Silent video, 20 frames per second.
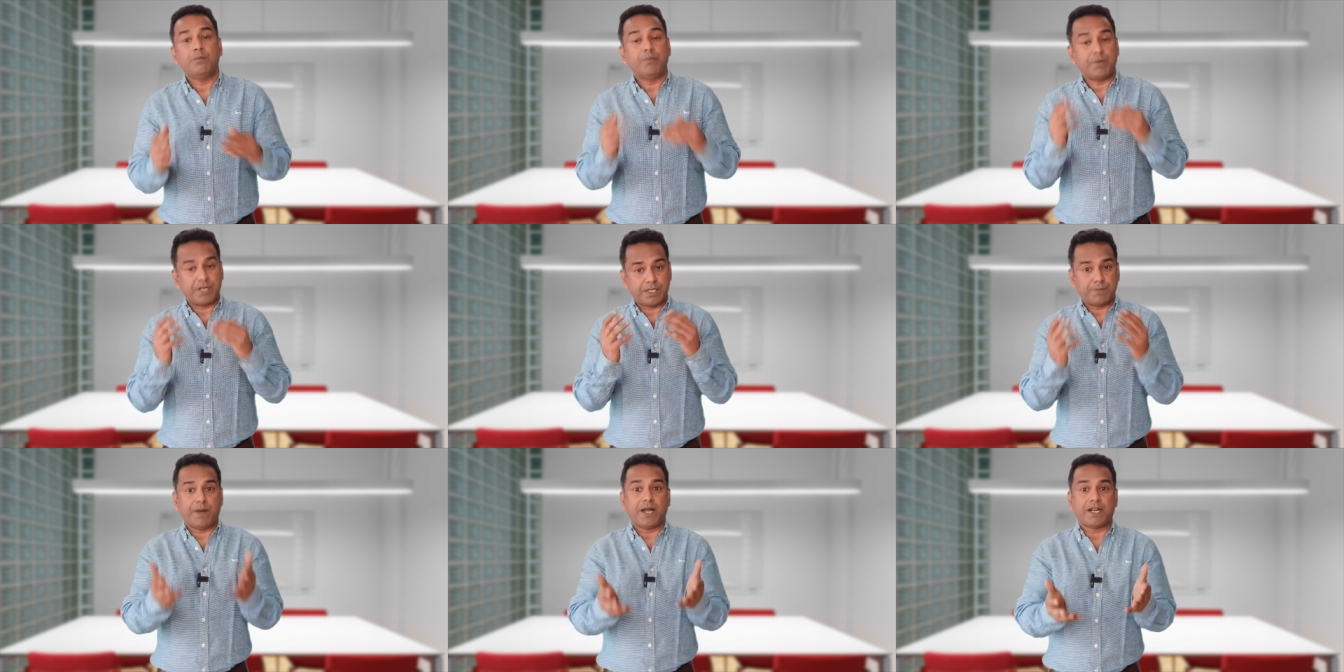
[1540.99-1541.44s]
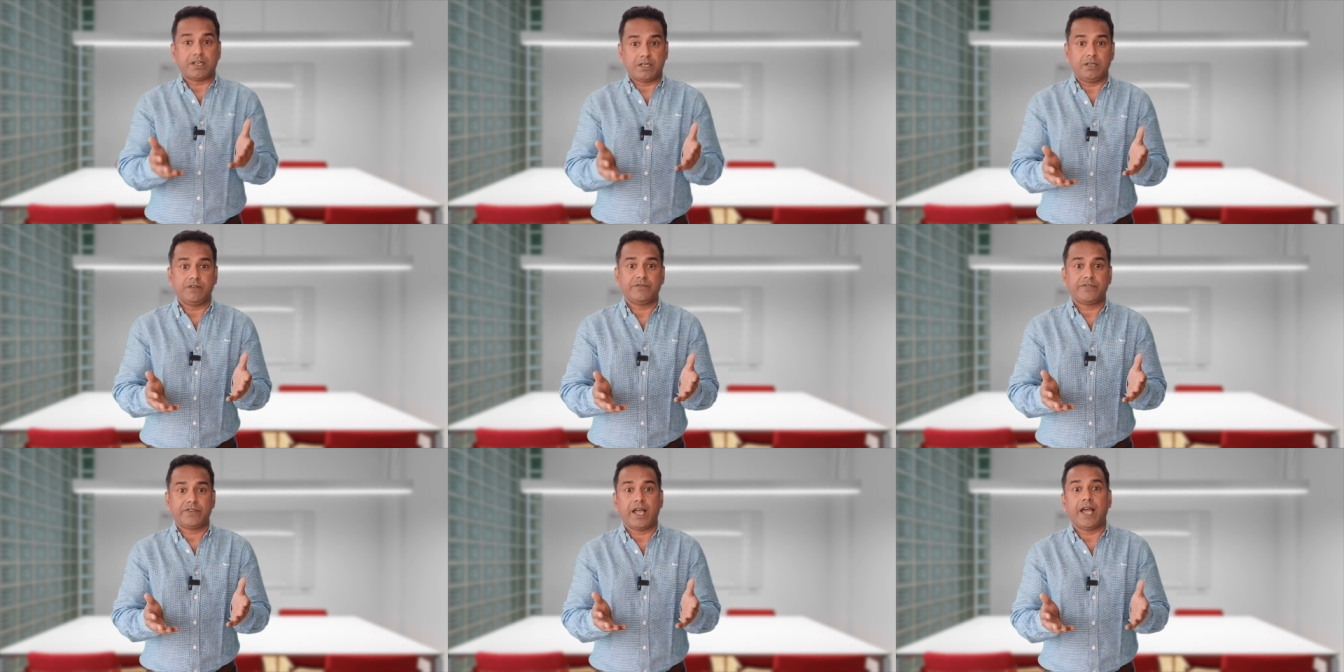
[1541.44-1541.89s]

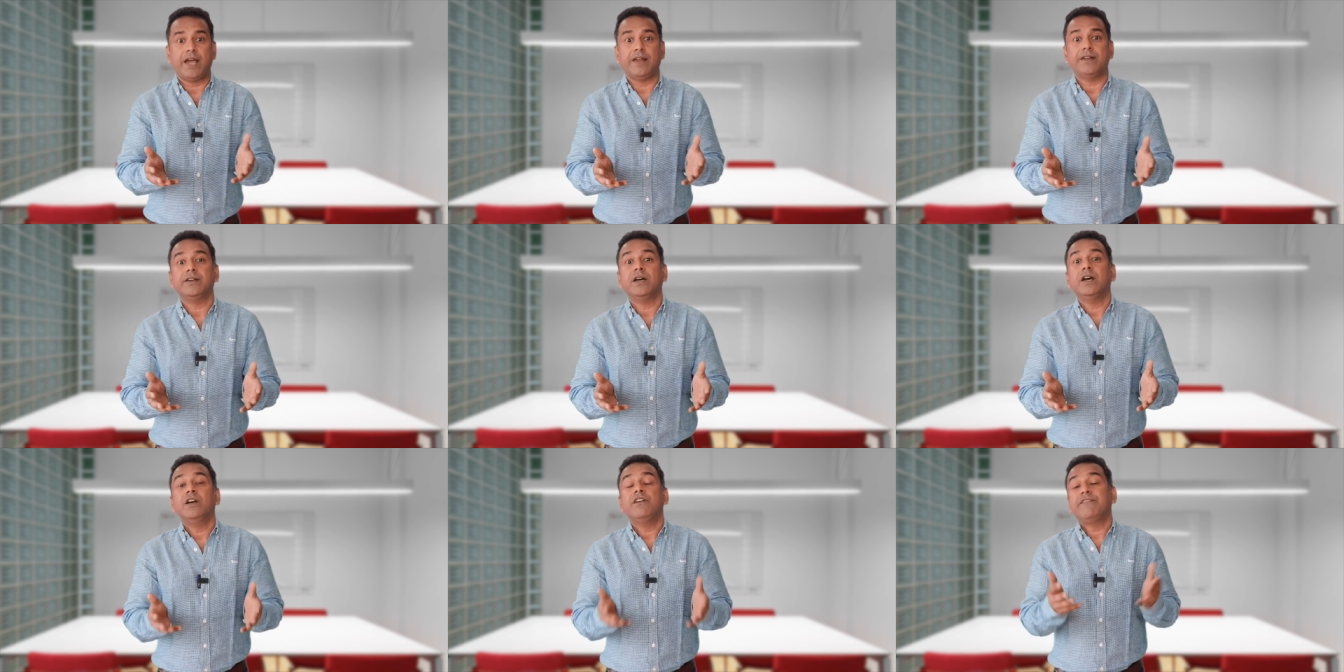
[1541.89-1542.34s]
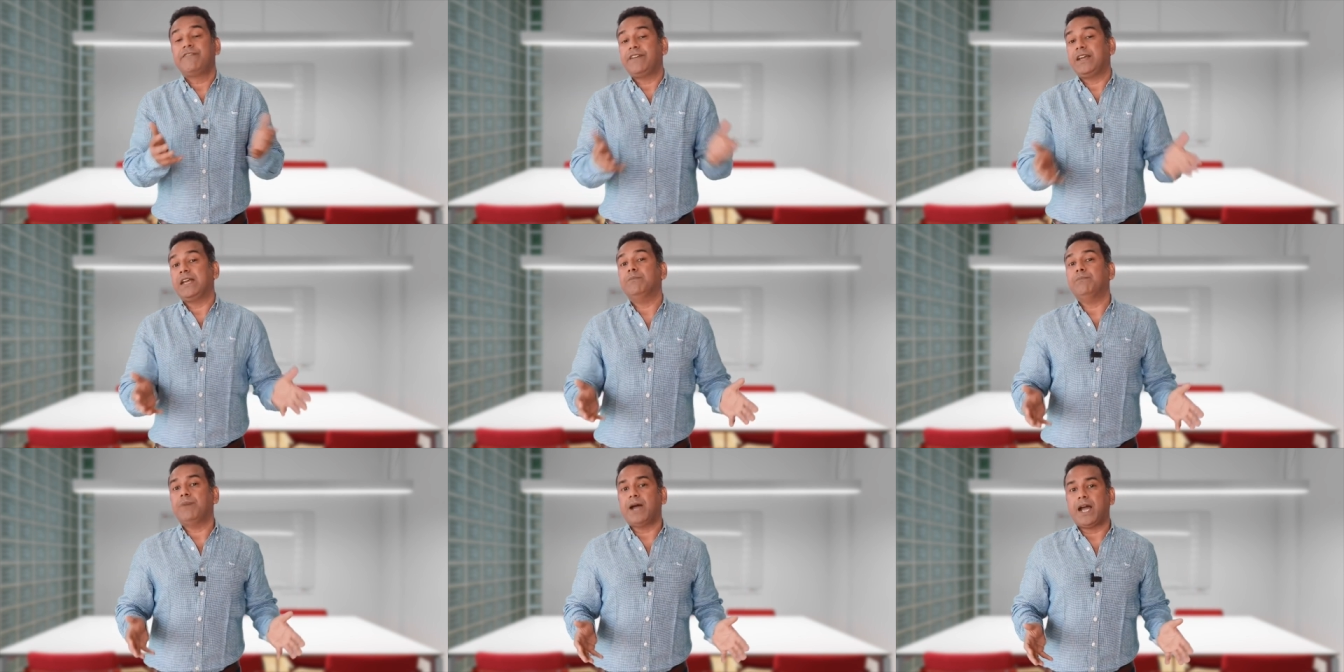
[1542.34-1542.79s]
perspectives and
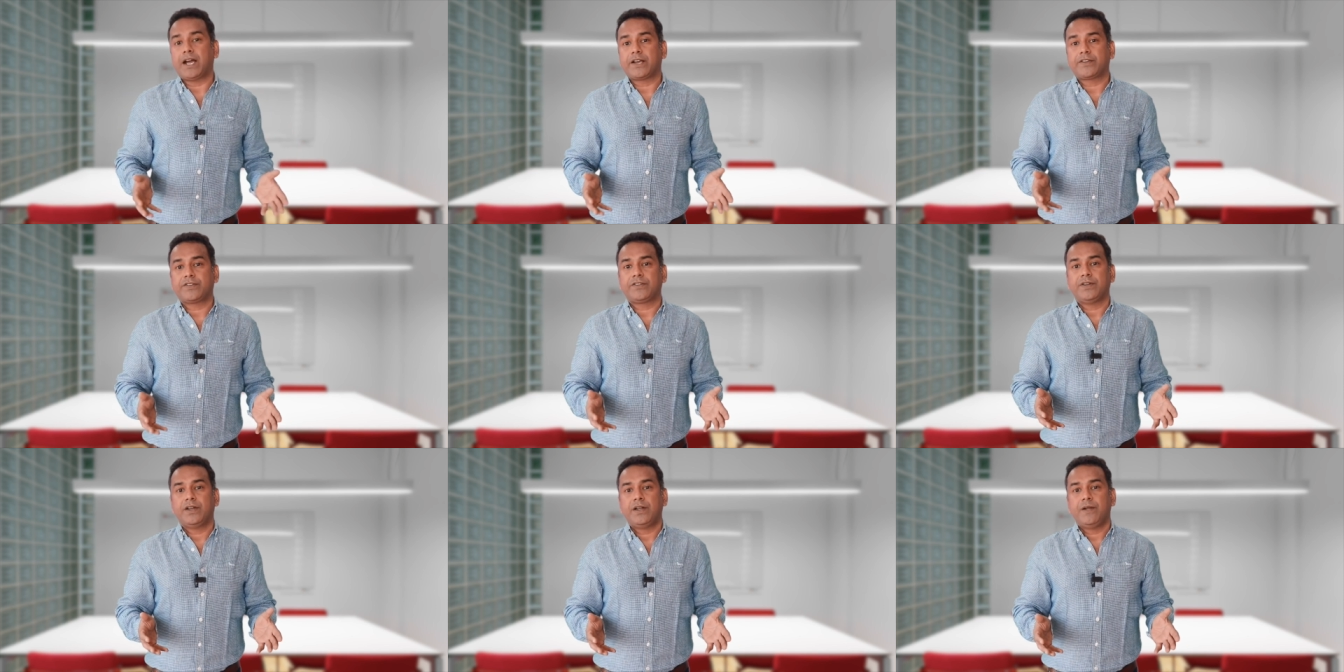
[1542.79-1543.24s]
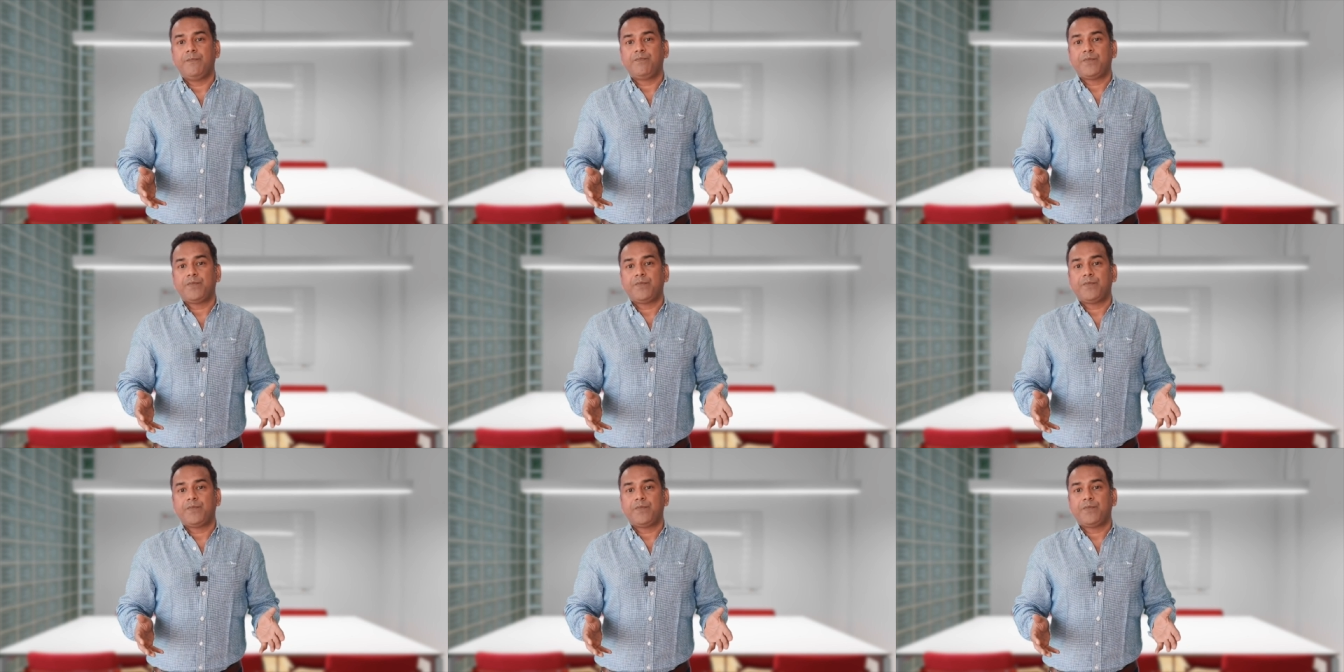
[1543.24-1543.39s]
feedbacks